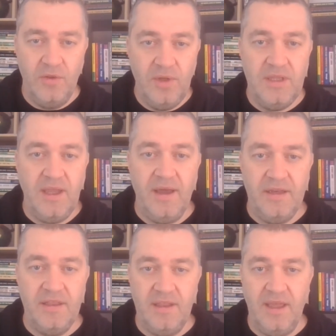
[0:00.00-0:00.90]
you need to
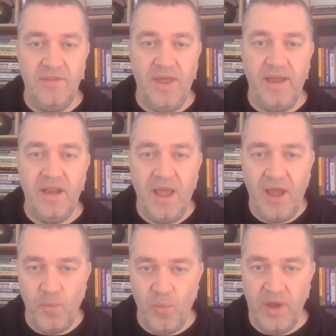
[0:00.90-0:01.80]
understand that
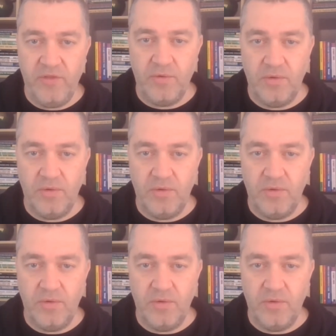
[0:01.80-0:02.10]
and whether